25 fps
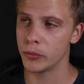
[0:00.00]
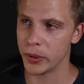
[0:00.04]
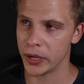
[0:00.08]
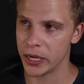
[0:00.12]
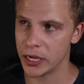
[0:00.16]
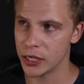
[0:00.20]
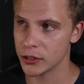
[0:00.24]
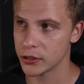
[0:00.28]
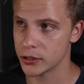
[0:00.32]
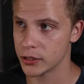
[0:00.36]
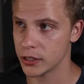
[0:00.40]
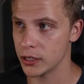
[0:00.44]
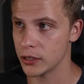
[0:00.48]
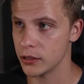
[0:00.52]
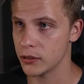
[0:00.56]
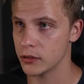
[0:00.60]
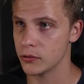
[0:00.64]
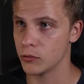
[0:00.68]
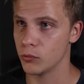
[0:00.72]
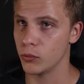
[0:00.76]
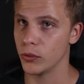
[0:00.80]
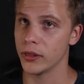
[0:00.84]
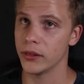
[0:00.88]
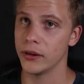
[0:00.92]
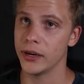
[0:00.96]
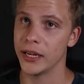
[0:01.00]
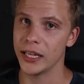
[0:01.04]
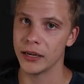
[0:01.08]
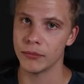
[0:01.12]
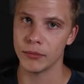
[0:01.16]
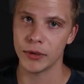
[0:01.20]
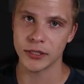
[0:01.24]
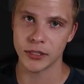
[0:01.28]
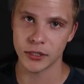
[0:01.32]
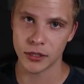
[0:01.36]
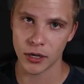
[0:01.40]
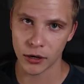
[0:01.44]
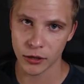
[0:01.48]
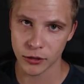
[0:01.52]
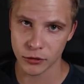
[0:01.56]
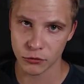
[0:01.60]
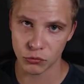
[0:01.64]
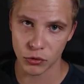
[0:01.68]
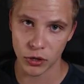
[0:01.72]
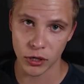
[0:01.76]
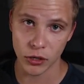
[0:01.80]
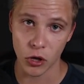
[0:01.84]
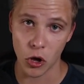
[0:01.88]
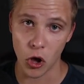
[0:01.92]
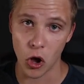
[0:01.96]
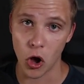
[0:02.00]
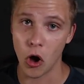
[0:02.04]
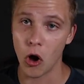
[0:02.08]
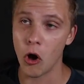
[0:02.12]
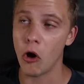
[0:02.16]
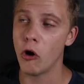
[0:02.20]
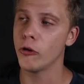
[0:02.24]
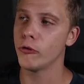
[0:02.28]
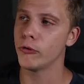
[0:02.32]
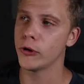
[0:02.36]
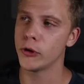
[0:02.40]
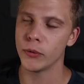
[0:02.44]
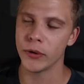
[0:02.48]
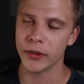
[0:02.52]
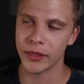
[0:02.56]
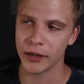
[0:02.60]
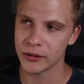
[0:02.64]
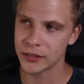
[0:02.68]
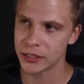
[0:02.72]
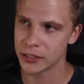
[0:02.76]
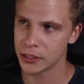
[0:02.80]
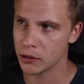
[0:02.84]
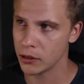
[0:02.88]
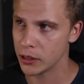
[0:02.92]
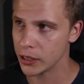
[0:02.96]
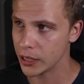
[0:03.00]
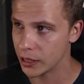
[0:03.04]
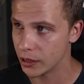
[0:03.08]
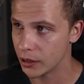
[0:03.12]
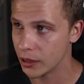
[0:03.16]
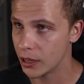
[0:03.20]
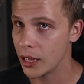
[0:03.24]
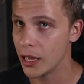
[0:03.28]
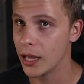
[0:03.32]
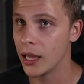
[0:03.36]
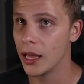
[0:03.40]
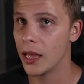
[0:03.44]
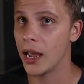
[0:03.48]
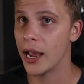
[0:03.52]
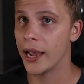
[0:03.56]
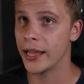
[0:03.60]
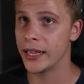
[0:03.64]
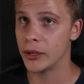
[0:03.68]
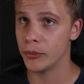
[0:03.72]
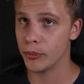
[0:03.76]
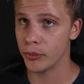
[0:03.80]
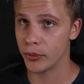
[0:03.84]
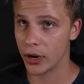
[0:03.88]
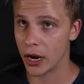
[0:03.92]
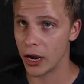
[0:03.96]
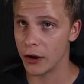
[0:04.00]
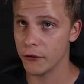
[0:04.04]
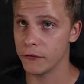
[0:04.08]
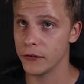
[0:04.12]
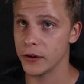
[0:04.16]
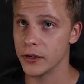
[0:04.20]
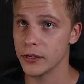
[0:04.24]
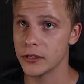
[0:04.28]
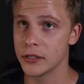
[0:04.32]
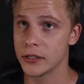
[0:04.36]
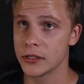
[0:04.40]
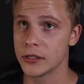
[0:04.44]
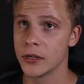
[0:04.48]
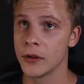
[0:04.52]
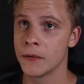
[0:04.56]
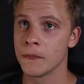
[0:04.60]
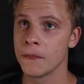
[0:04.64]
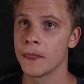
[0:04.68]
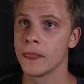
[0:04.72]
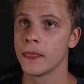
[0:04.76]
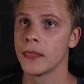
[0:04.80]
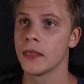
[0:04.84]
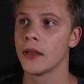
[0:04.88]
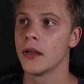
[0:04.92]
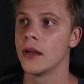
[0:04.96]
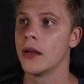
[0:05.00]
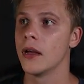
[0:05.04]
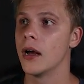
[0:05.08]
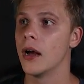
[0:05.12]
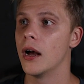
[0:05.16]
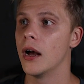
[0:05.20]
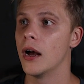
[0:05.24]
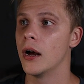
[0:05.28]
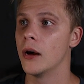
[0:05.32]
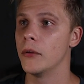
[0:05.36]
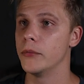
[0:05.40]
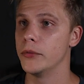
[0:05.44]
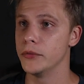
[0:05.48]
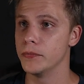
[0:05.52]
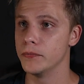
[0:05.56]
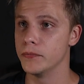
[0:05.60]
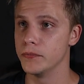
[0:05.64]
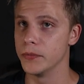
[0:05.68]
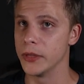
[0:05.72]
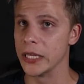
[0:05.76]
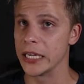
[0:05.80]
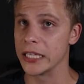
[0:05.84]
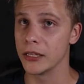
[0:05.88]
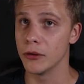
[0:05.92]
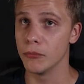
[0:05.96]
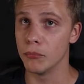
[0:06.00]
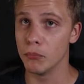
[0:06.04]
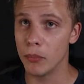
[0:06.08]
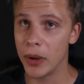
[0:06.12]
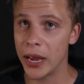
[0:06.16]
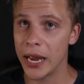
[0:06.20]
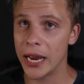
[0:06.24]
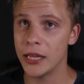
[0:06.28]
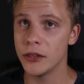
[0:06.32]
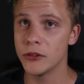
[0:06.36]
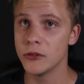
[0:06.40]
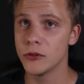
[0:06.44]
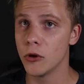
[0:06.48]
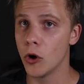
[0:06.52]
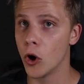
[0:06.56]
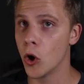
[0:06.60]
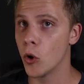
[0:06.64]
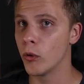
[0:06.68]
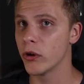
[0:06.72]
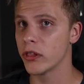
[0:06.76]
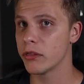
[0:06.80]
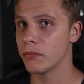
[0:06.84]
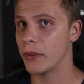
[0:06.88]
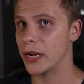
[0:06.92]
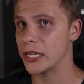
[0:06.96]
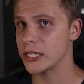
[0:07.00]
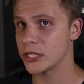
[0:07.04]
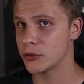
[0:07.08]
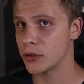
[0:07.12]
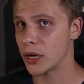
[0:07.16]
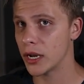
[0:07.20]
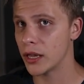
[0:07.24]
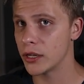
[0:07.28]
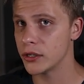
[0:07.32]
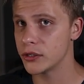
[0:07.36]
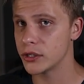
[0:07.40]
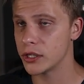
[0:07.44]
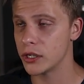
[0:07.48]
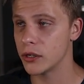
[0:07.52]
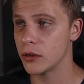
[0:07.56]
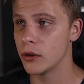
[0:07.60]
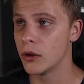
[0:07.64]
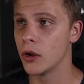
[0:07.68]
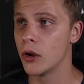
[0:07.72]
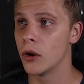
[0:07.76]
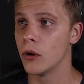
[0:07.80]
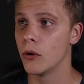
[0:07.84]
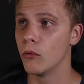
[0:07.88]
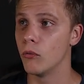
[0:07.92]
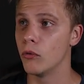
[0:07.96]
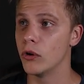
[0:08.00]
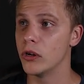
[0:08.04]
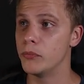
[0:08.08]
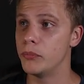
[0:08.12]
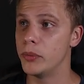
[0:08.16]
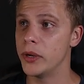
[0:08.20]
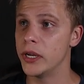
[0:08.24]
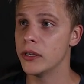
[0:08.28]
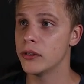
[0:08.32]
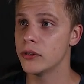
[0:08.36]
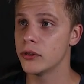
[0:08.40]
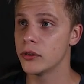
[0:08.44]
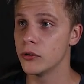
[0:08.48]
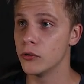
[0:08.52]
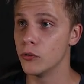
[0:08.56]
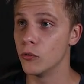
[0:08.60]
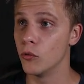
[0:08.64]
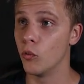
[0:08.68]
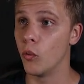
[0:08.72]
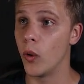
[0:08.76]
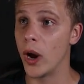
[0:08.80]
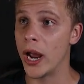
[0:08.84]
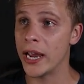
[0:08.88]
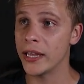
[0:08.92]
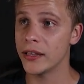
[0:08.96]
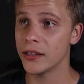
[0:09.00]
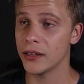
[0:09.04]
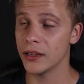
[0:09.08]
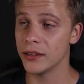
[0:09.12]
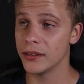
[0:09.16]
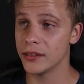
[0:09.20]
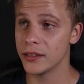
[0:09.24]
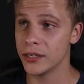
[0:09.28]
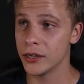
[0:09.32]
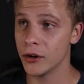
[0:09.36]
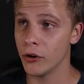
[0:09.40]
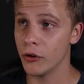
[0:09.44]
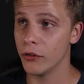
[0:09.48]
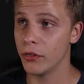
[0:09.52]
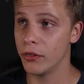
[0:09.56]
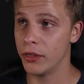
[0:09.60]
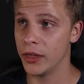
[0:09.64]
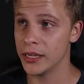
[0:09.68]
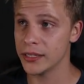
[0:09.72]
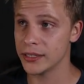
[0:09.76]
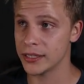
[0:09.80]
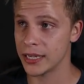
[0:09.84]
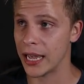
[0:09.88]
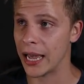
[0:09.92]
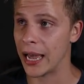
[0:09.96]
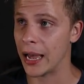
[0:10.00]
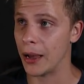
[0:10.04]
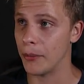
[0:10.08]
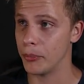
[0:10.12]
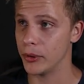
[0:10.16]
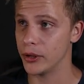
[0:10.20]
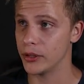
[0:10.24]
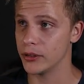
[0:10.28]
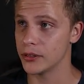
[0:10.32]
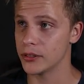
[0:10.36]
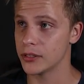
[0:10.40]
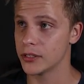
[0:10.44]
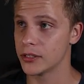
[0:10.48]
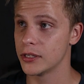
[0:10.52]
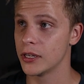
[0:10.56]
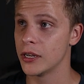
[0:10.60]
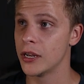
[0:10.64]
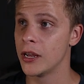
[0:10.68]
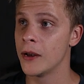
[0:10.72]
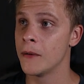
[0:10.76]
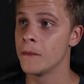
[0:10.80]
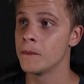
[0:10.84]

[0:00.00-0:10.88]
patient with letting my stocks run all the way without selling any profits, like the main goal with my strategy would be to wait until this happens